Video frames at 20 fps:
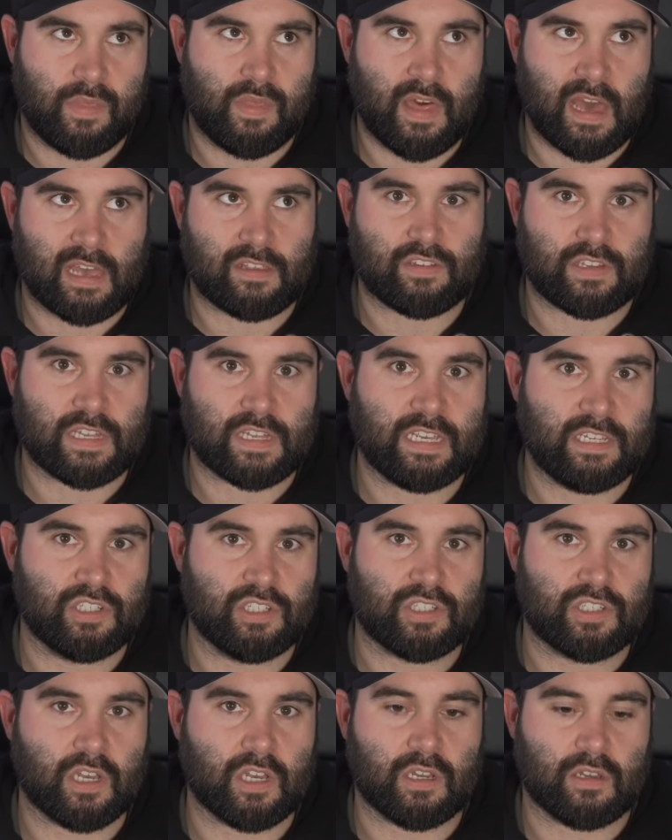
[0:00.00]
stage
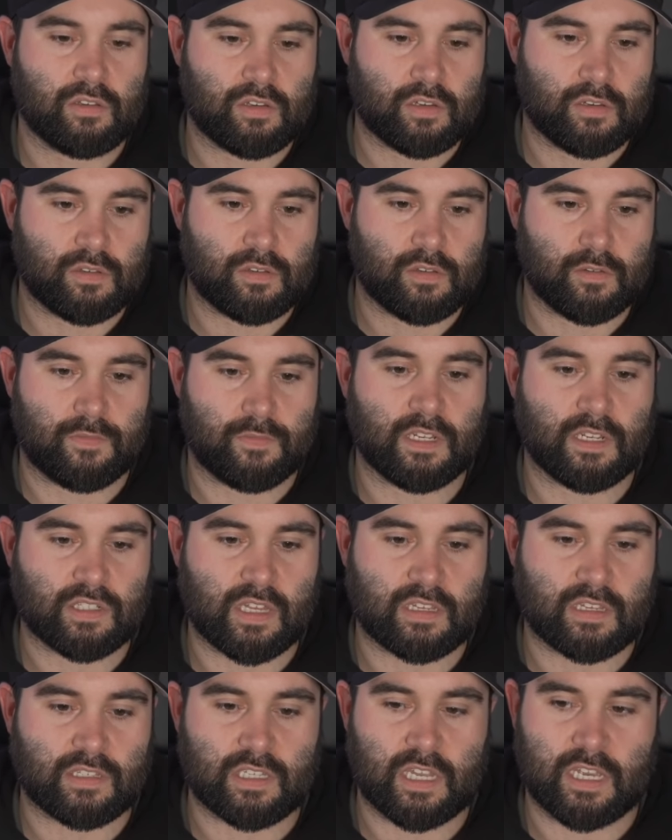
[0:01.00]
is done, to finish
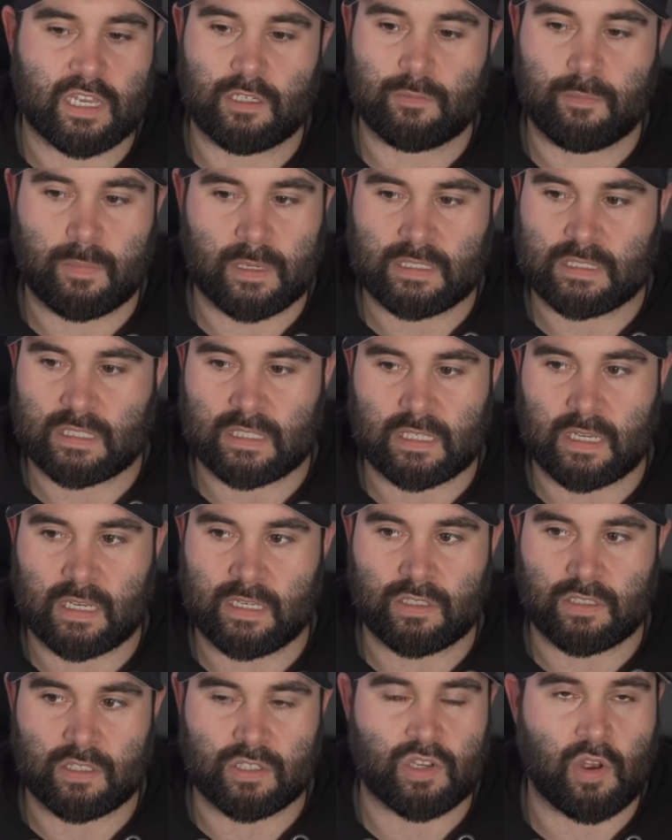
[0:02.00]
that stage, basically
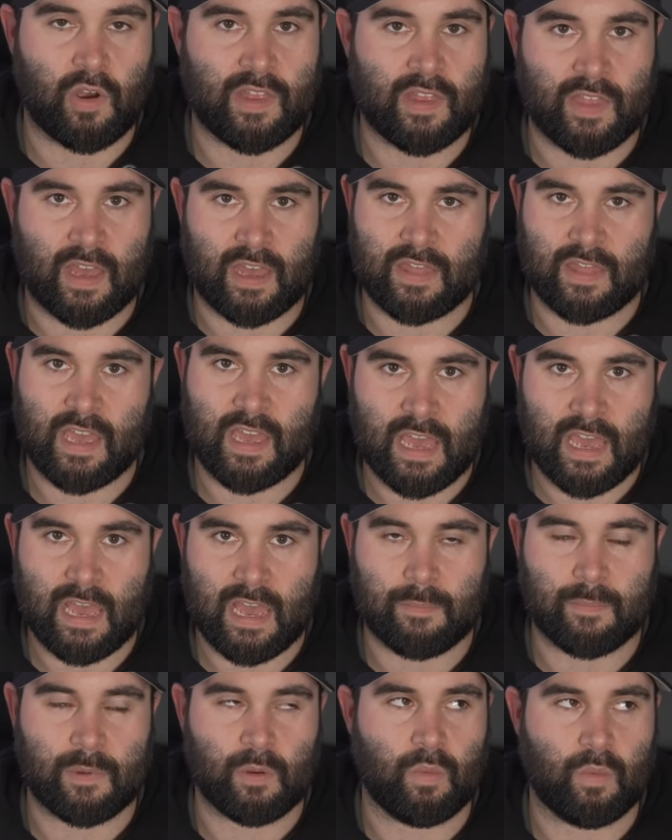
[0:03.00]
a design that they're
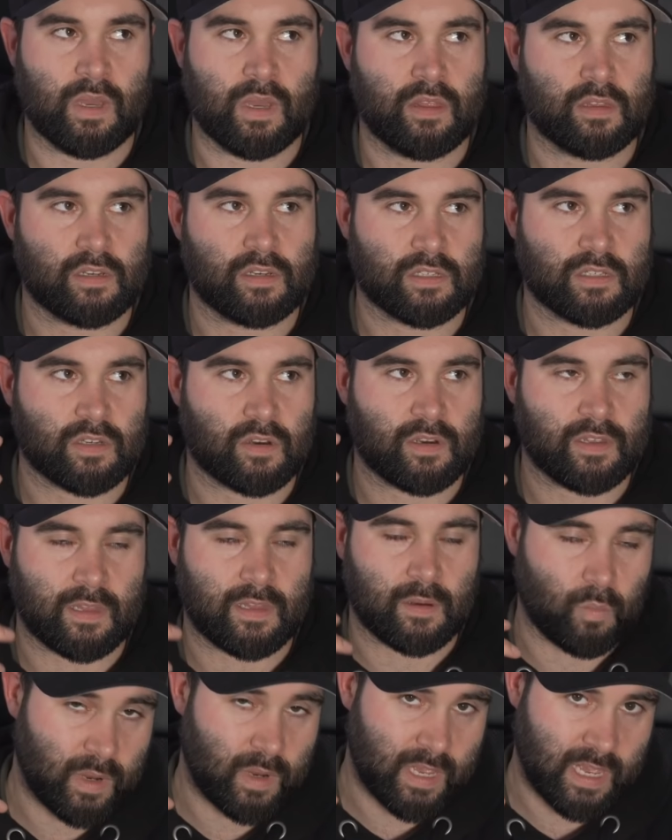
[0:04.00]
happy with, a design
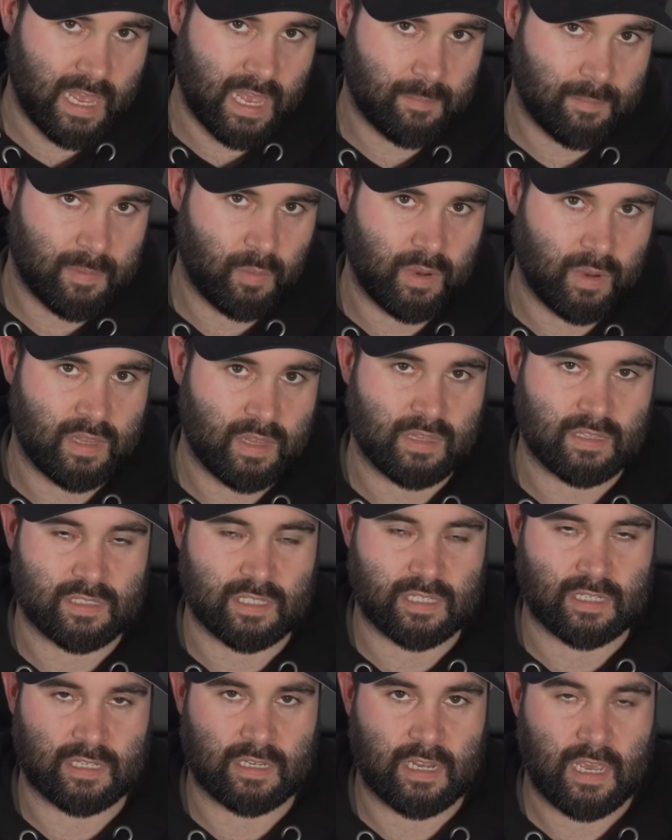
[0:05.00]
that we're happy with, as
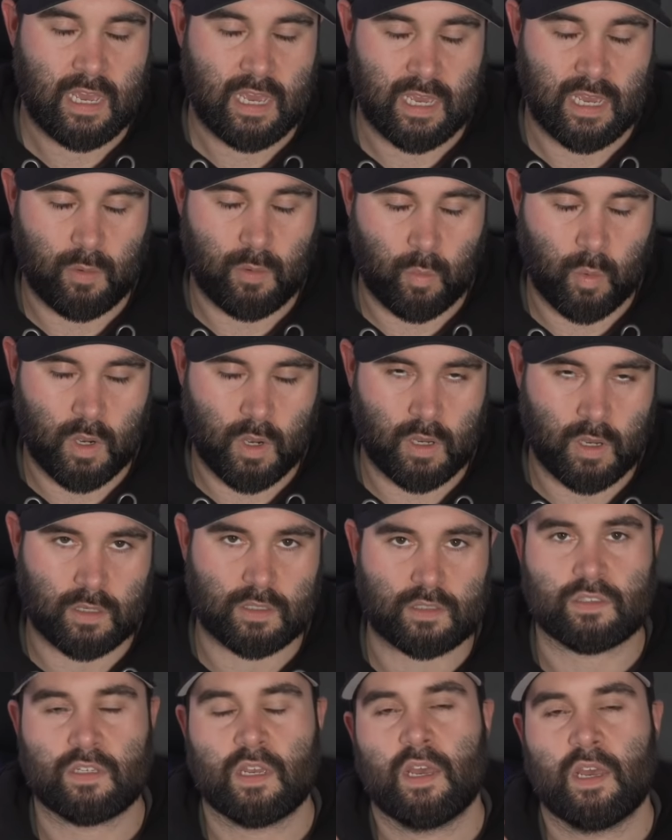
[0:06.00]
in it
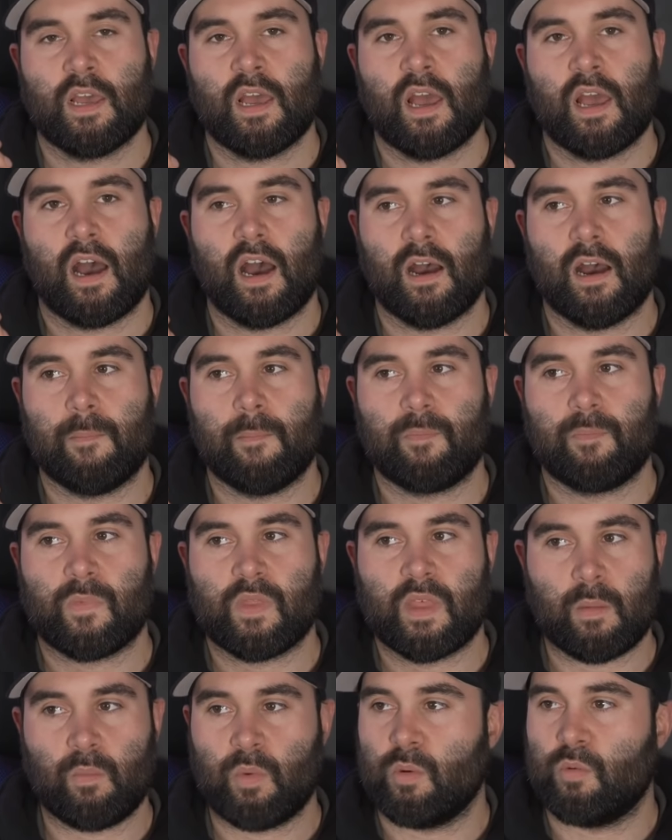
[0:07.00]
works,
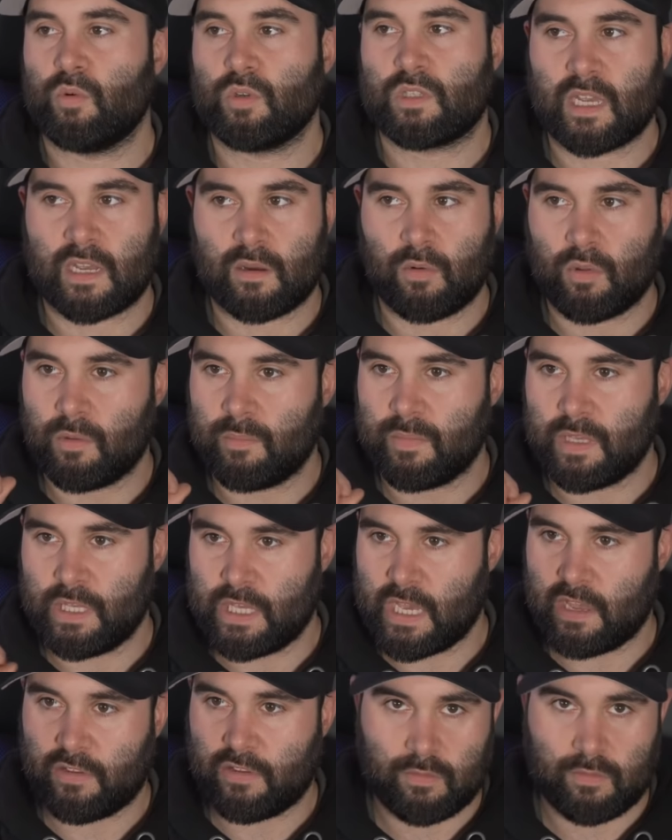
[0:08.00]
then we will tell them,
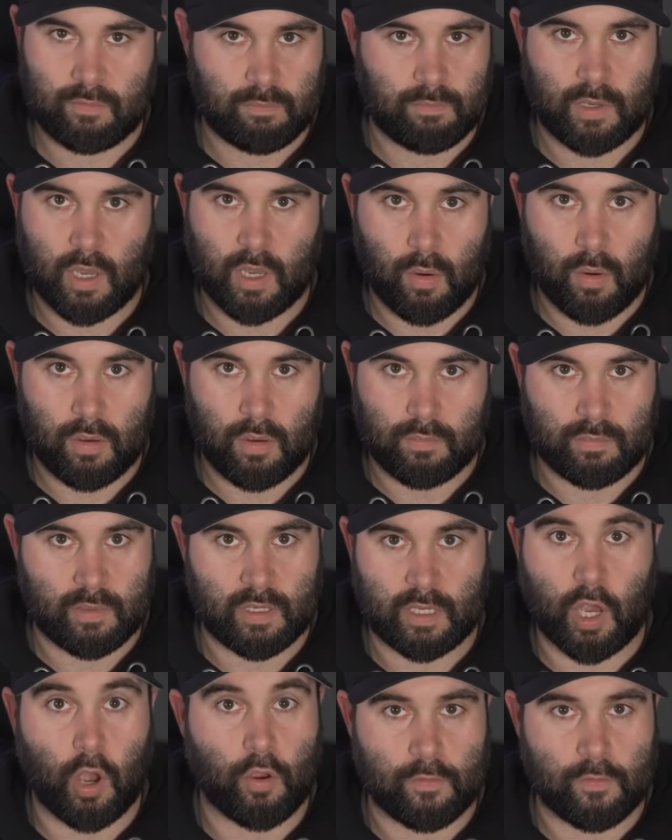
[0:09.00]
yes,
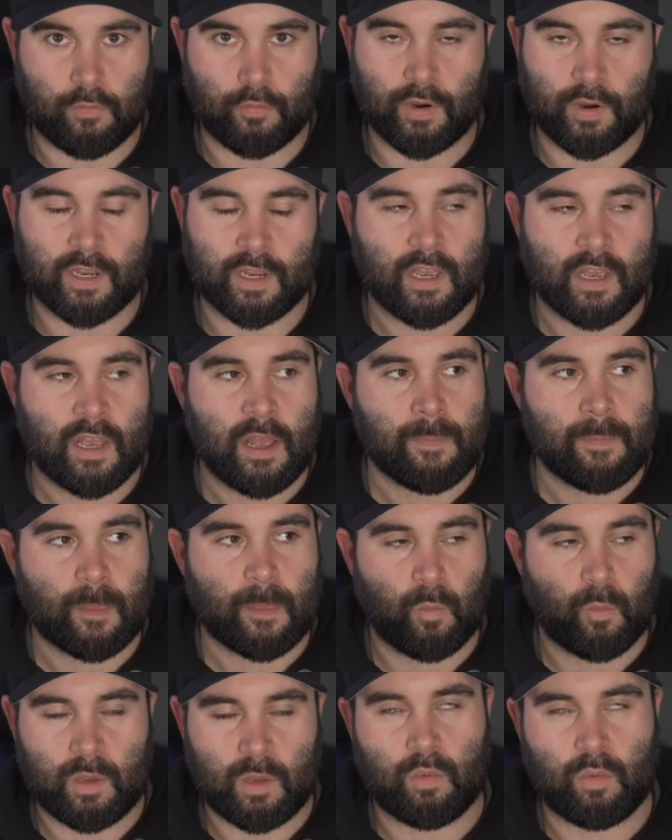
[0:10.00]
go for it.
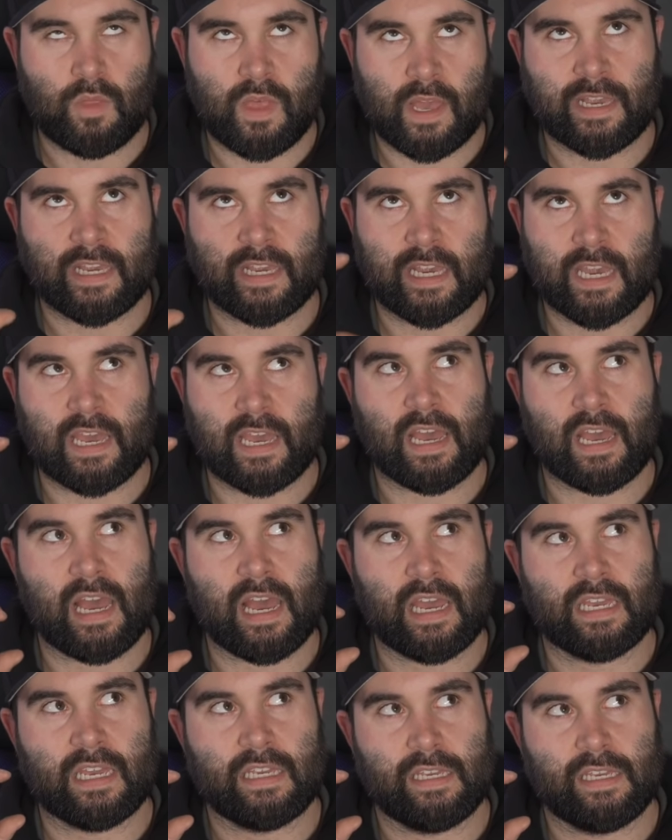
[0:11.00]
We will then get
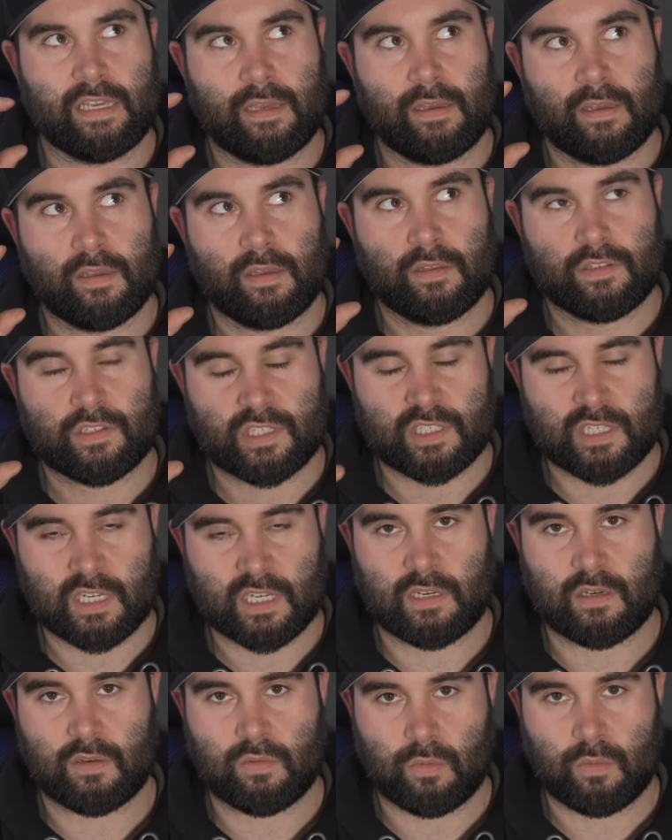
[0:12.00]
a
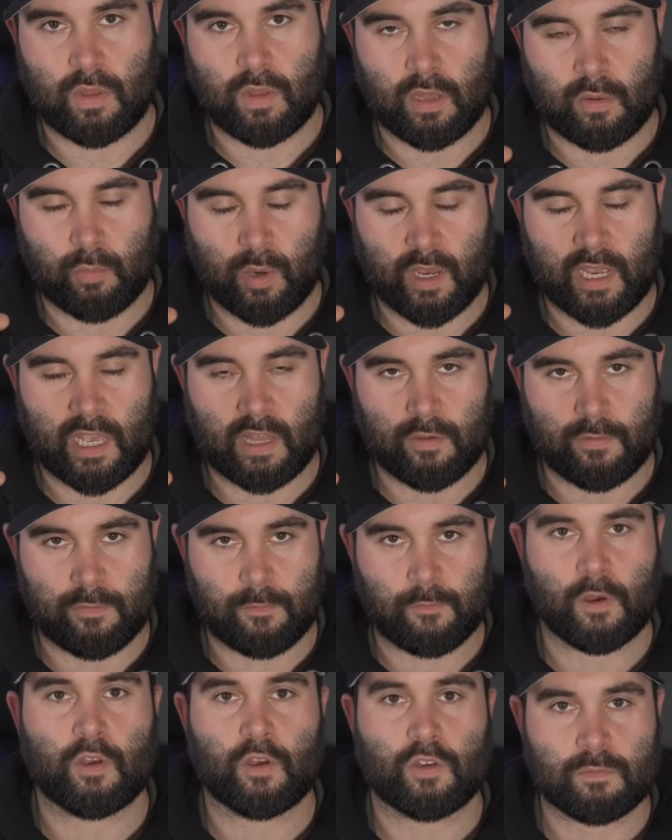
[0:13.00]
single, we'll get the
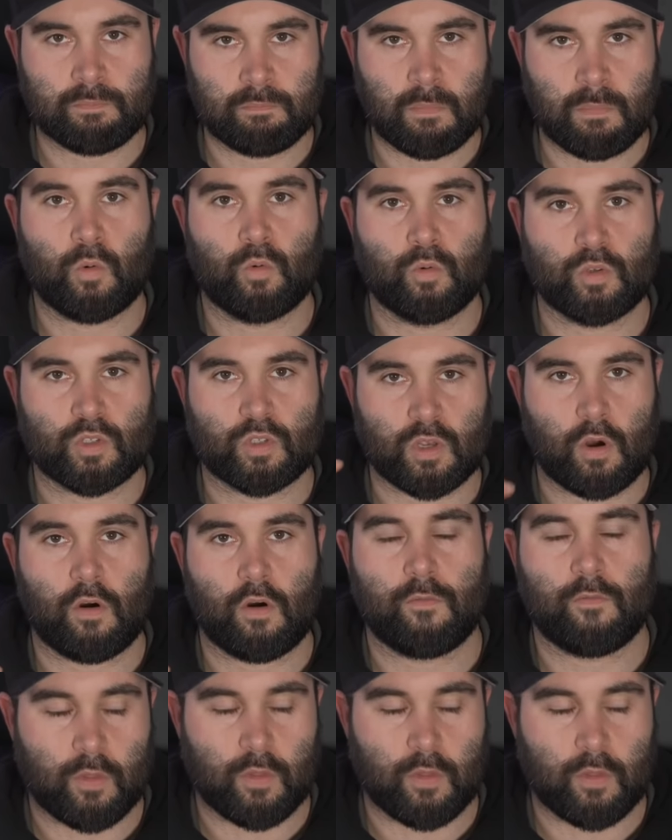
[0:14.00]
first molds off, or the